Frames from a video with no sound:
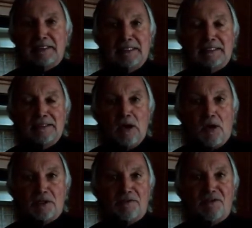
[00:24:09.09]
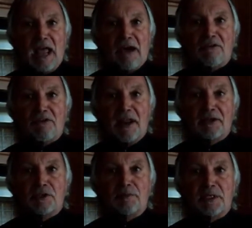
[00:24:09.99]
This is not a flower
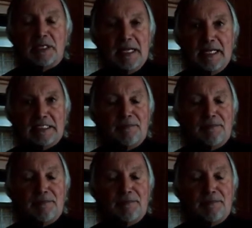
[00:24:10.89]
arrangement,